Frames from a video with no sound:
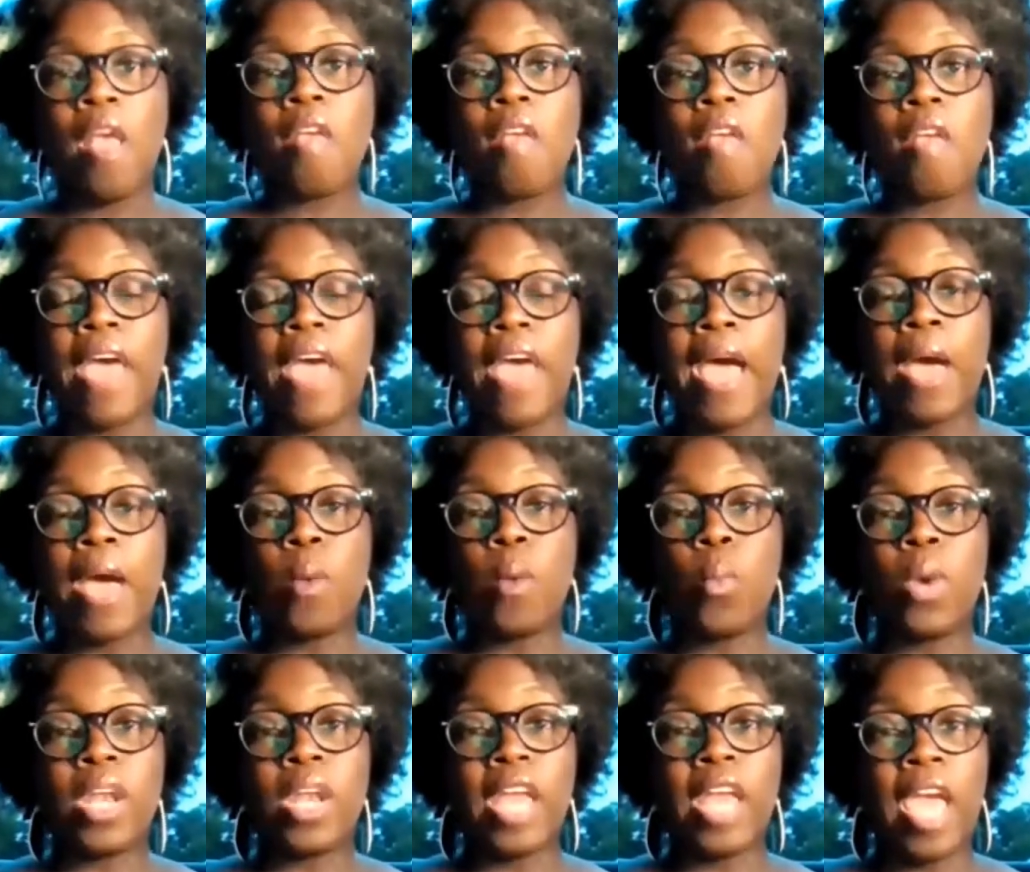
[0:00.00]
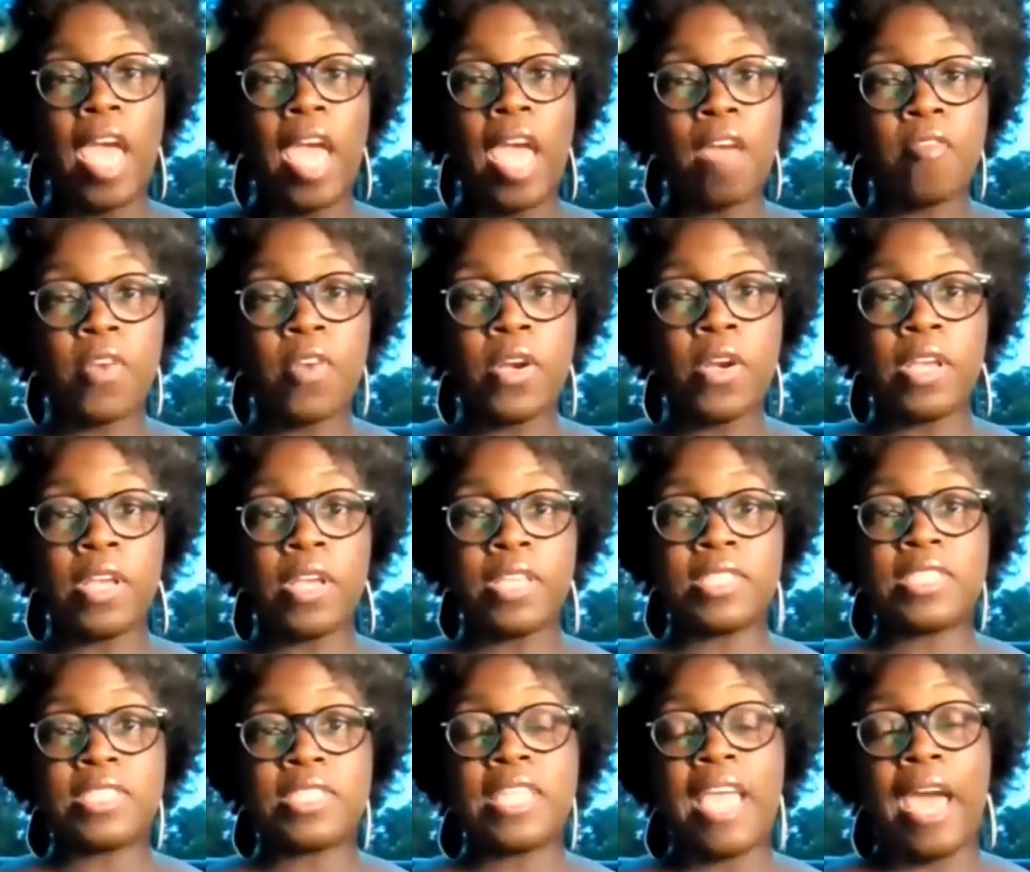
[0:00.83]
that whatever
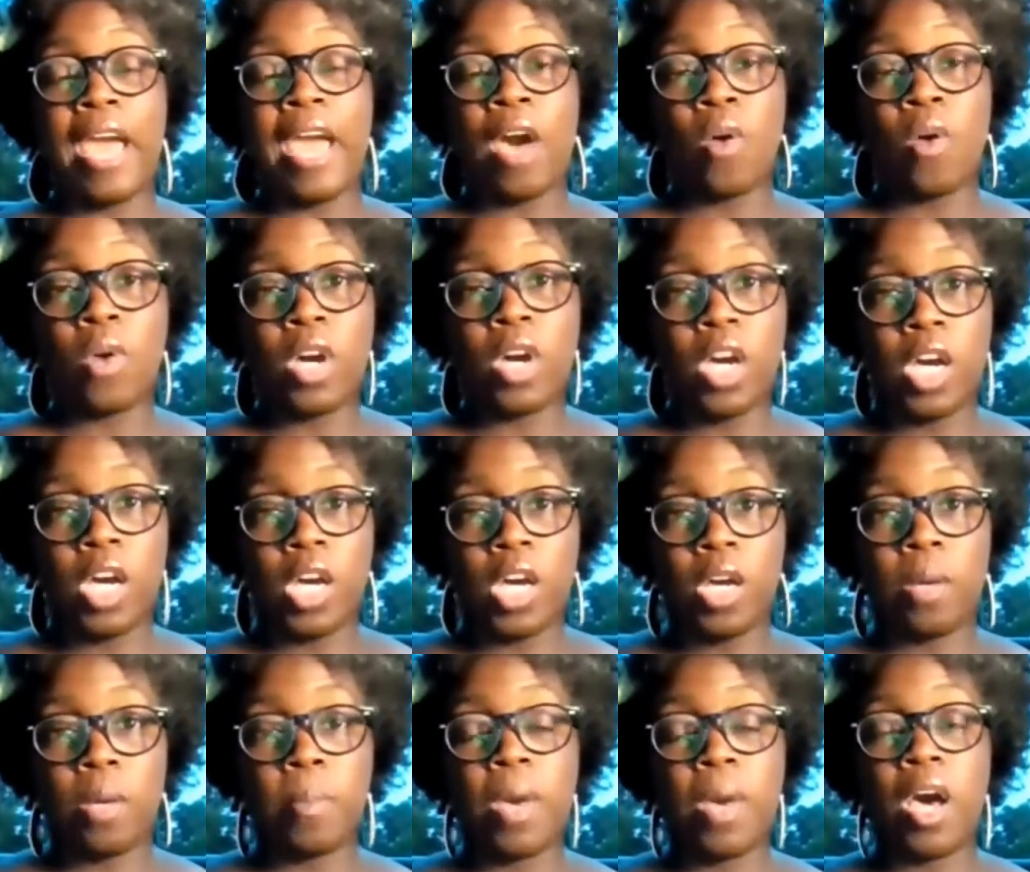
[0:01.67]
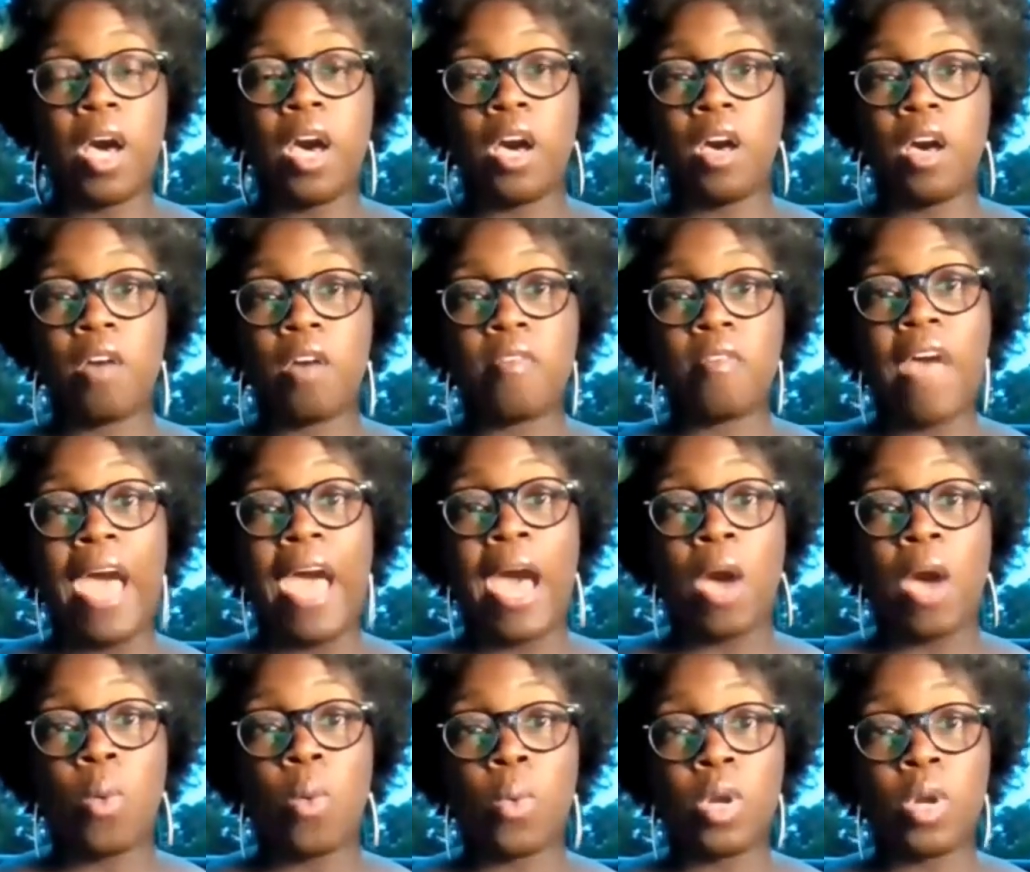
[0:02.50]
is the outcome of
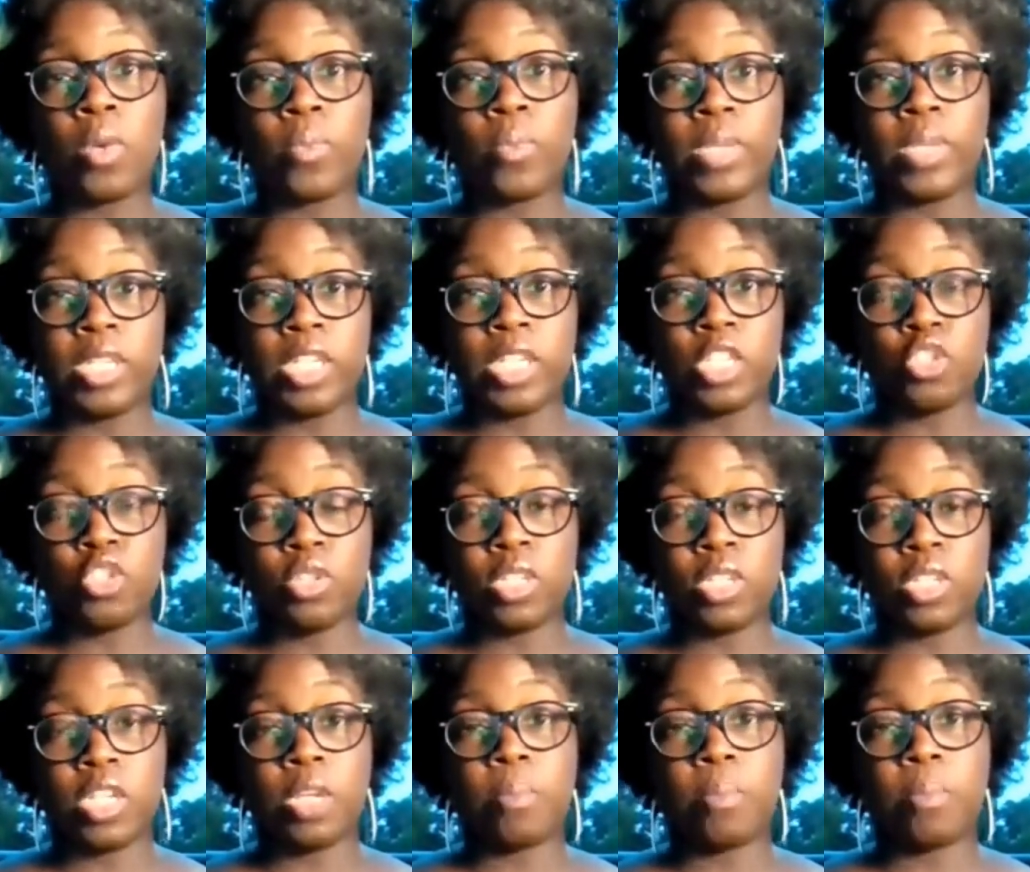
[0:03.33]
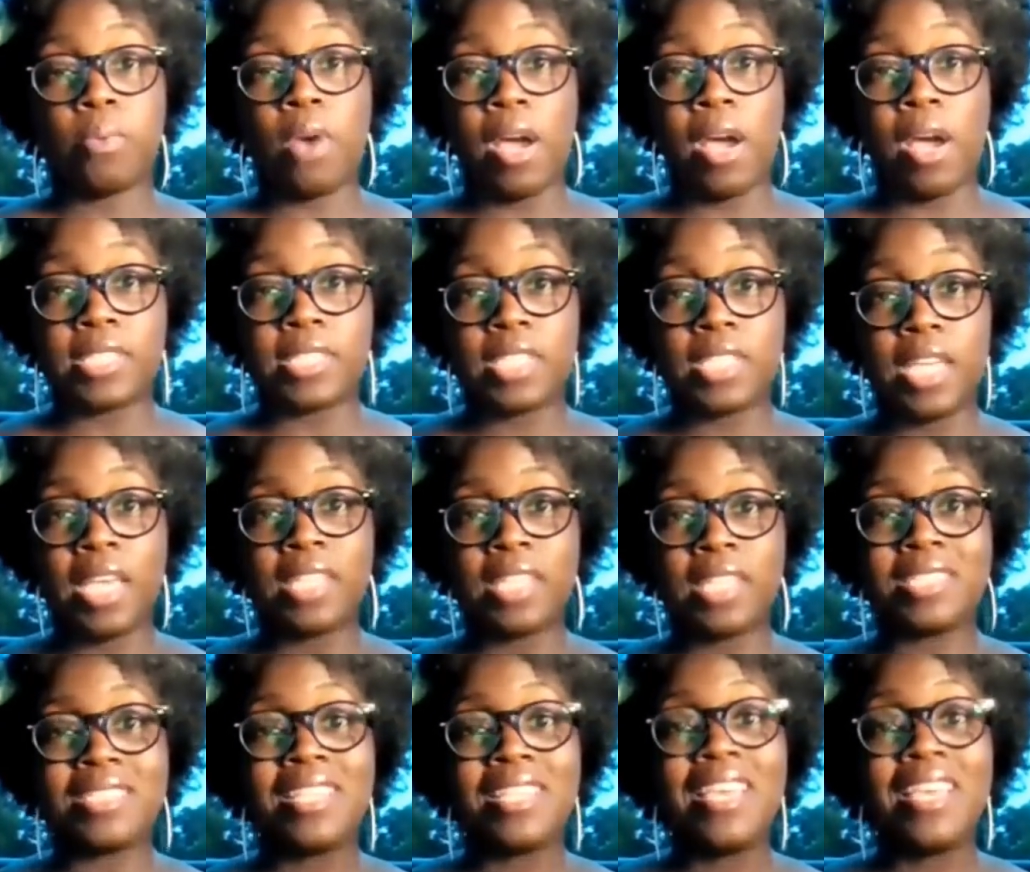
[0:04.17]
our redistricting
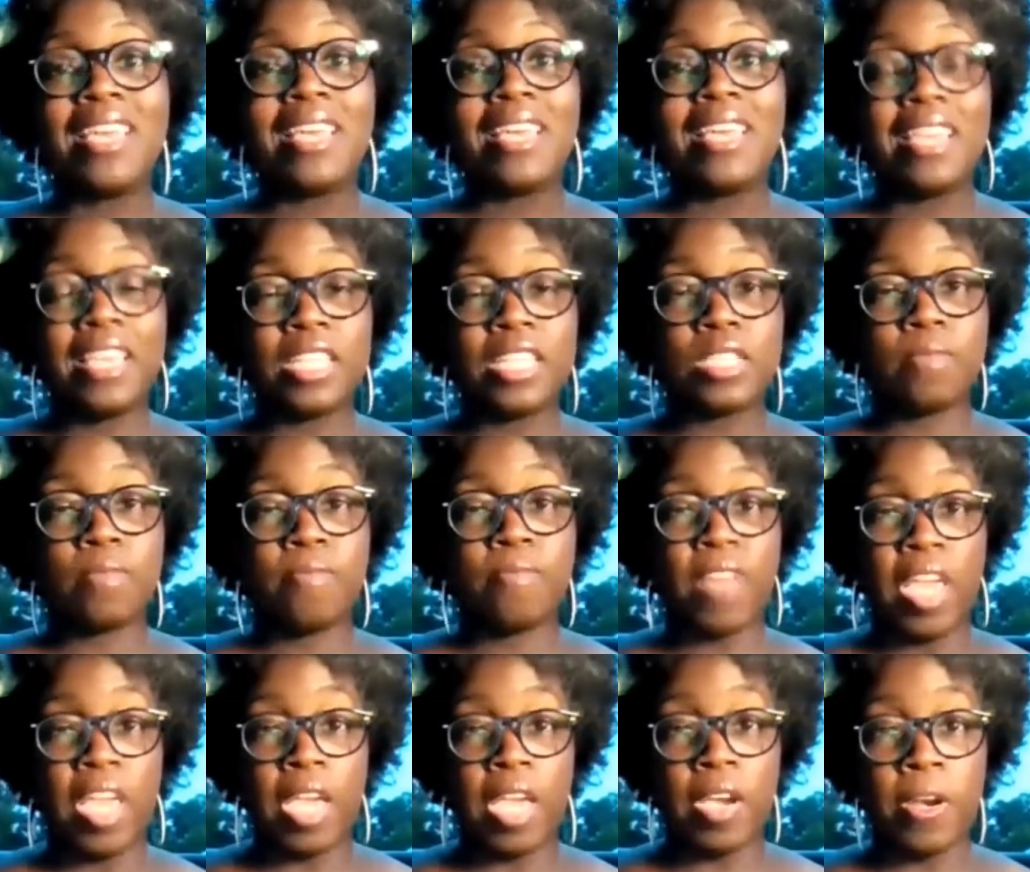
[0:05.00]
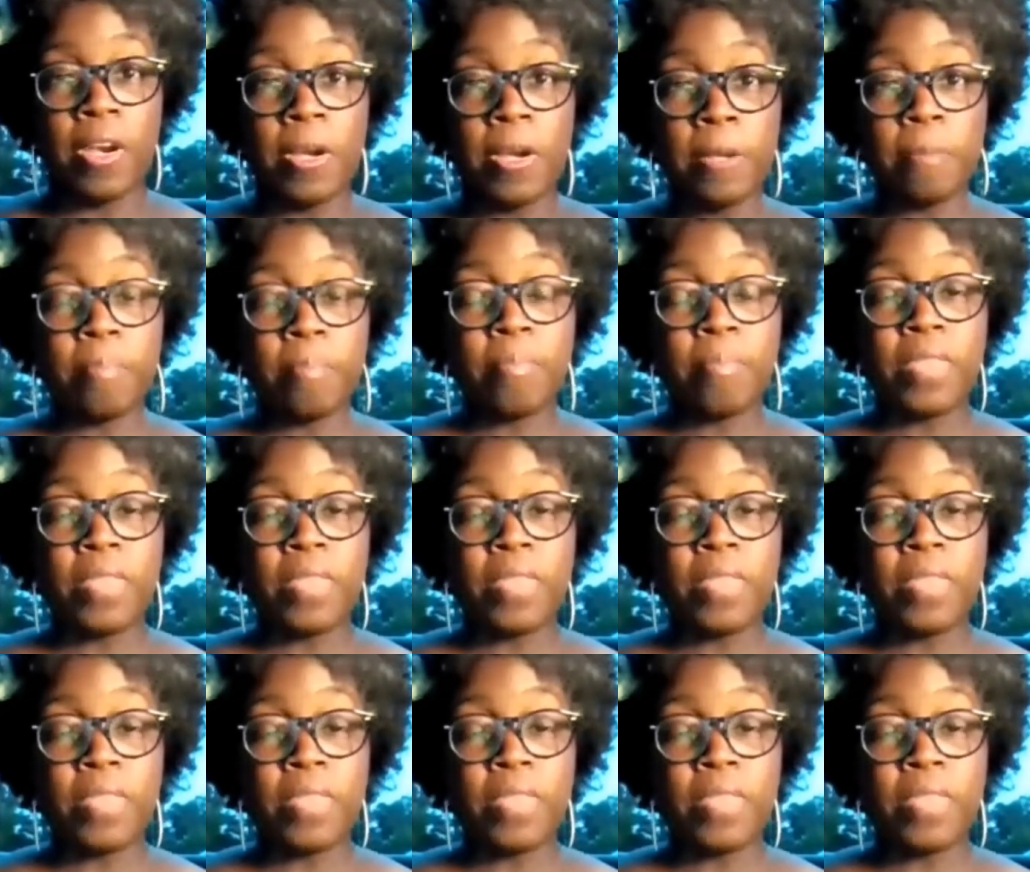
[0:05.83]
process is fair.